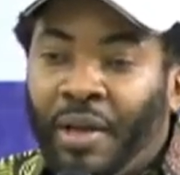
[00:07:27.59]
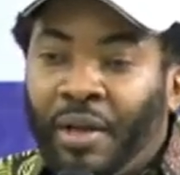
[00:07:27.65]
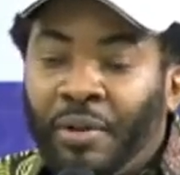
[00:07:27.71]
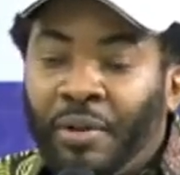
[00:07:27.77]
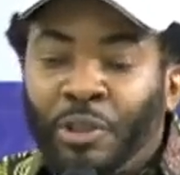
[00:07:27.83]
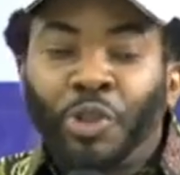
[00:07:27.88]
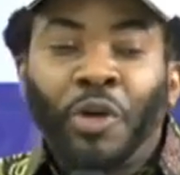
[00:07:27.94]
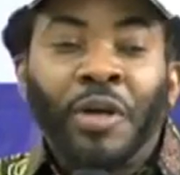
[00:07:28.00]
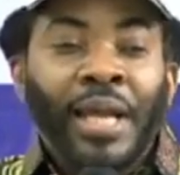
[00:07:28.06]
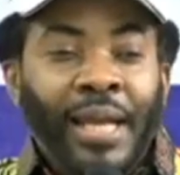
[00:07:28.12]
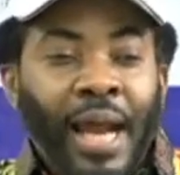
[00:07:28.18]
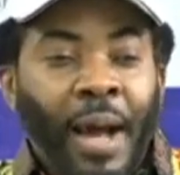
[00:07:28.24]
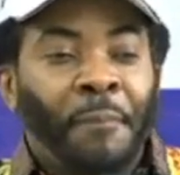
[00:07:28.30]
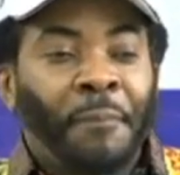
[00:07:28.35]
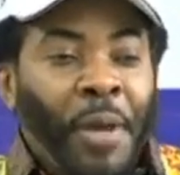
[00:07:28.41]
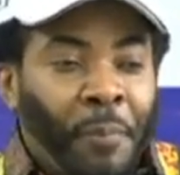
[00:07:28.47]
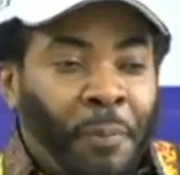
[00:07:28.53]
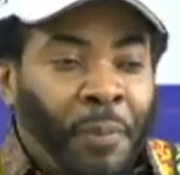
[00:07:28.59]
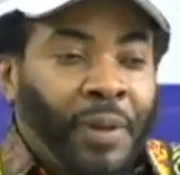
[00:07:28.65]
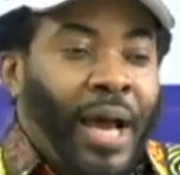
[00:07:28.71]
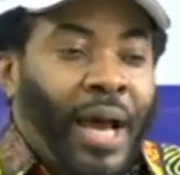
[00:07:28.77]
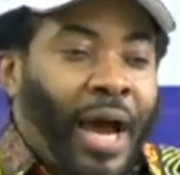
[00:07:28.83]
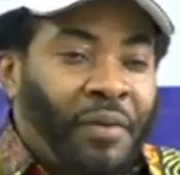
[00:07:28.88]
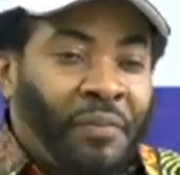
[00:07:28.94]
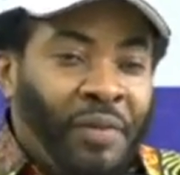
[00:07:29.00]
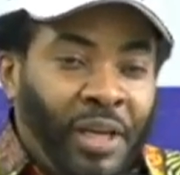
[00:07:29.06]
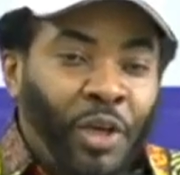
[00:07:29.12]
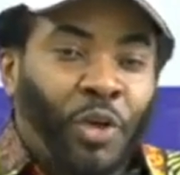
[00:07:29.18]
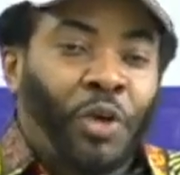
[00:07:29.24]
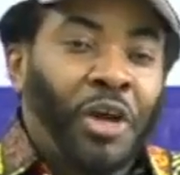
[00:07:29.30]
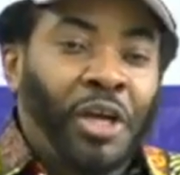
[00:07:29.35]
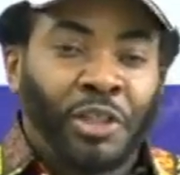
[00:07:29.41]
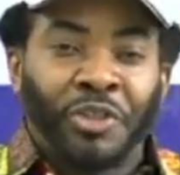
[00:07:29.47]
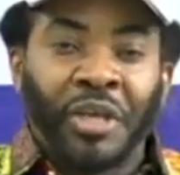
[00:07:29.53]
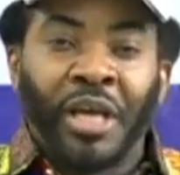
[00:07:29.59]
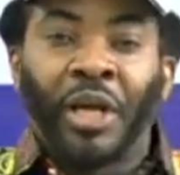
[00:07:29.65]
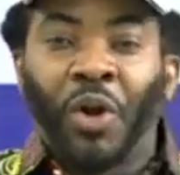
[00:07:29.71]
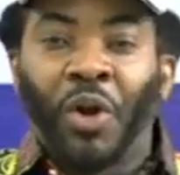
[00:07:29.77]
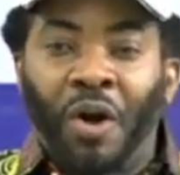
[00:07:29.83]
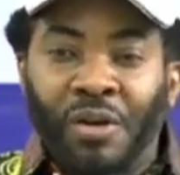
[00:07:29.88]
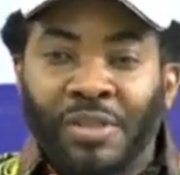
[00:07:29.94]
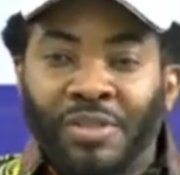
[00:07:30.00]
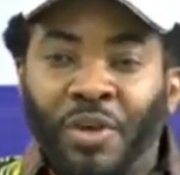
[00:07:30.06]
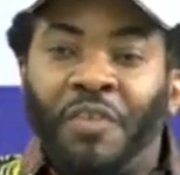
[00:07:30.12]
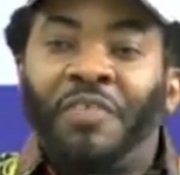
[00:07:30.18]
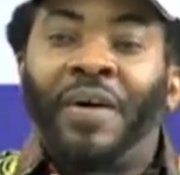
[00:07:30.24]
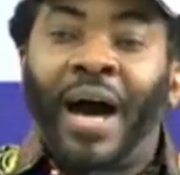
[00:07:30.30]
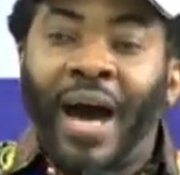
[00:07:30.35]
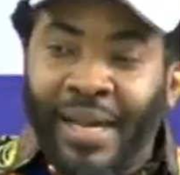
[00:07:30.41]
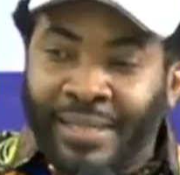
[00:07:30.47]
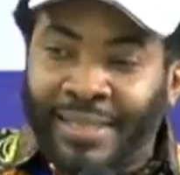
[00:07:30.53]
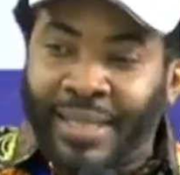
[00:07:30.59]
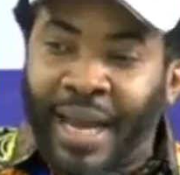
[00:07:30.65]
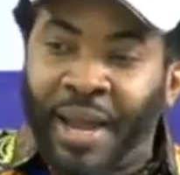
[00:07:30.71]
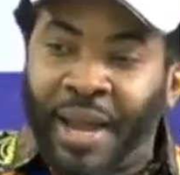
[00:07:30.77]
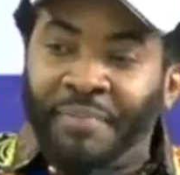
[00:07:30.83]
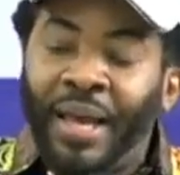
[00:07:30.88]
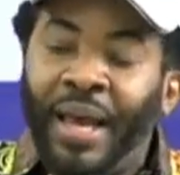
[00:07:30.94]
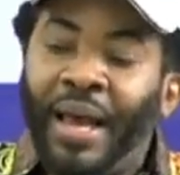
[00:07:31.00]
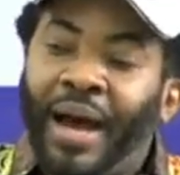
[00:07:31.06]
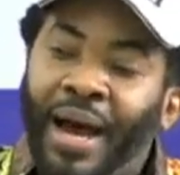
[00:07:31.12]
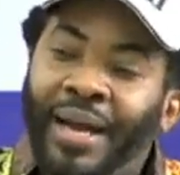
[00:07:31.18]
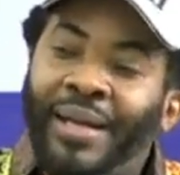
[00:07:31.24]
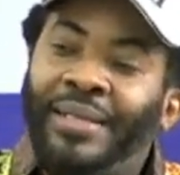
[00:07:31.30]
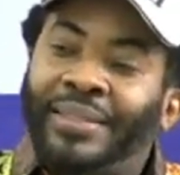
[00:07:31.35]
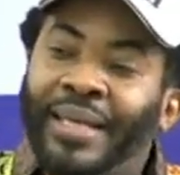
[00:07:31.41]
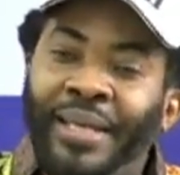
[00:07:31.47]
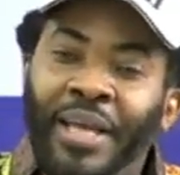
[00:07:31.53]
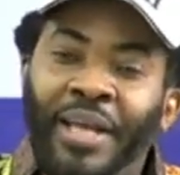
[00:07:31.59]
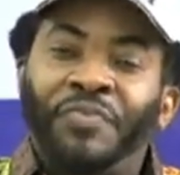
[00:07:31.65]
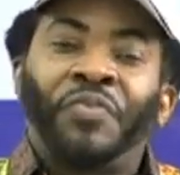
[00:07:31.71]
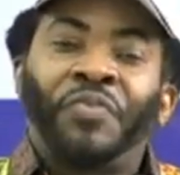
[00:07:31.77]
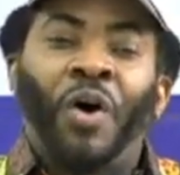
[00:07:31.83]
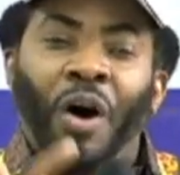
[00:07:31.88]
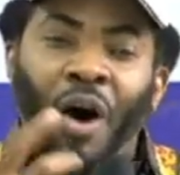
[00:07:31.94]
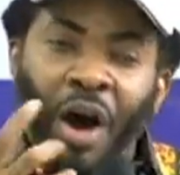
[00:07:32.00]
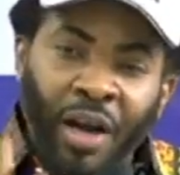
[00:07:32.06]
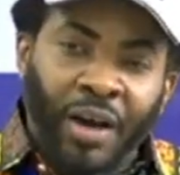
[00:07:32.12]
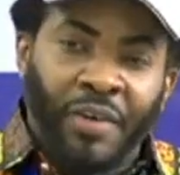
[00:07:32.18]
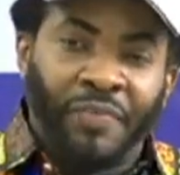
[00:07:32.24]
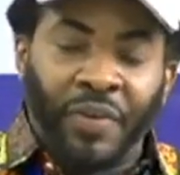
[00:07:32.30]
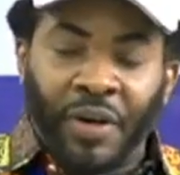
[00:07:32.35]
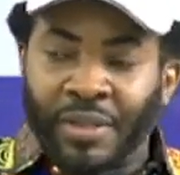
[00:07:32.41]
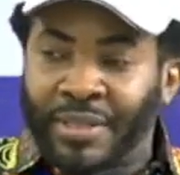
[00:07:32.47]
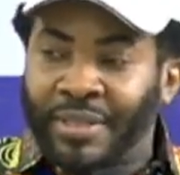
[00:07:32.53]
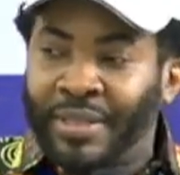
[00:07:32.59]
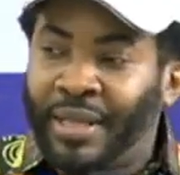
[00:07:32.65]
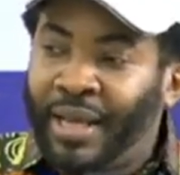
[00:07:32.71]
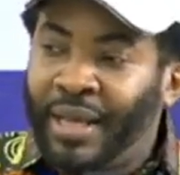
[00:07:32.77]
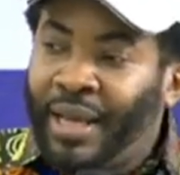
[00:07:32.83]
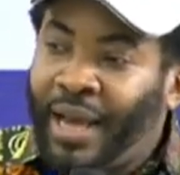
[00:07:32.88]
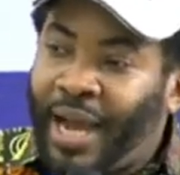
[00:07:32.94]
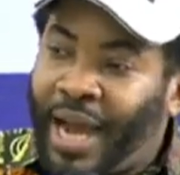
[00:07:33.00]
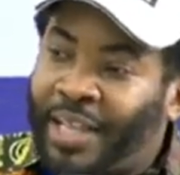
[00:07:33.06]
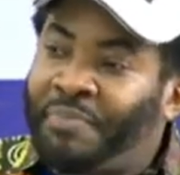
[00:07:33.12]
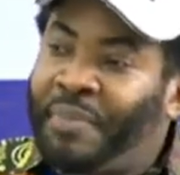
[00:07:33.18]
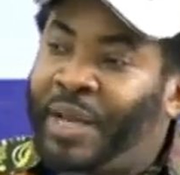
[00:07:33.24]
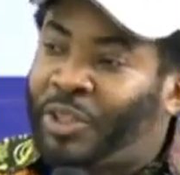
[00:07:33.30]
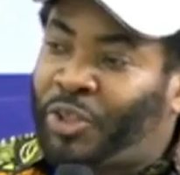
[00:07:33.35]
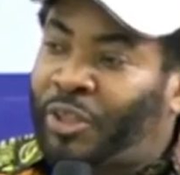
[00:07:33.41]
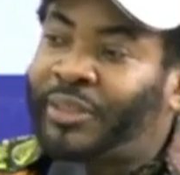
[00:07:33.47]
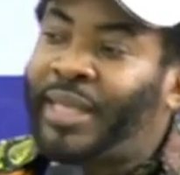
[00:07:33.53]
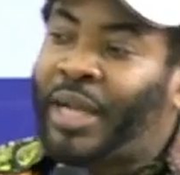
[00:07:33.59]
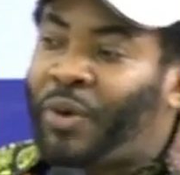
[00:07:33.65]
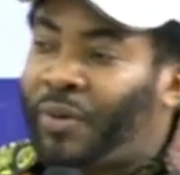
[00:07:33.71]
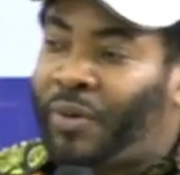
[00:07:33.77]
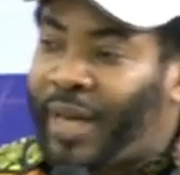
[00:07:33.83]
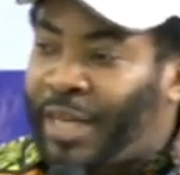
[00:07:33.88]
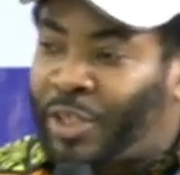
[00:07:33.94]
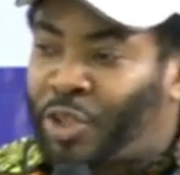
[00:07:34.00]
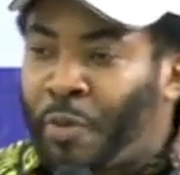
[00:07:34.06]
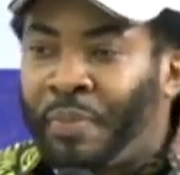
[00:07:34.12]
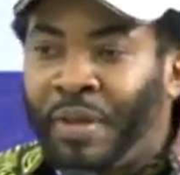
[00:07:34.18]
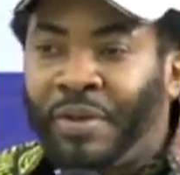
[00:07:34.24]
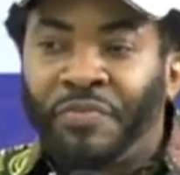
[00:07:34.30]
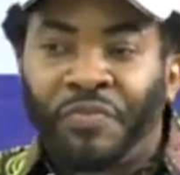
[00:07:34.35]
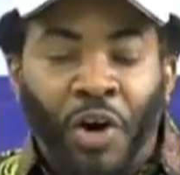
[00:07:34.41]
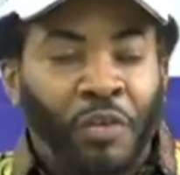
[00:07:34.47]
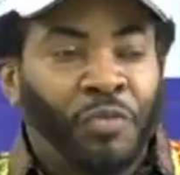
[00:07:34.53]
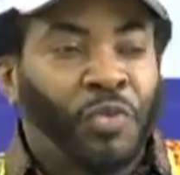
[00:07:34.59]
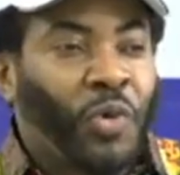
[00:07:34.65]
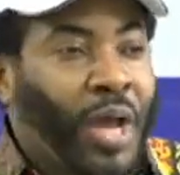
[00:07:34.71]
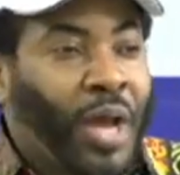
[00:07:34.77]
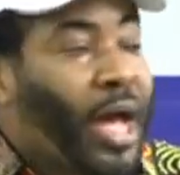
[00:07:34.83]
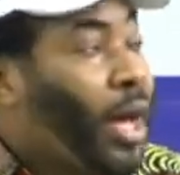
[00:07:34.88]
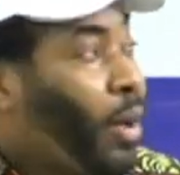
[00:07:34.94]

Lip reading: showing that our people are really going through a lot of hard time, and there's a need for all of us as major stakeholders to be involved to help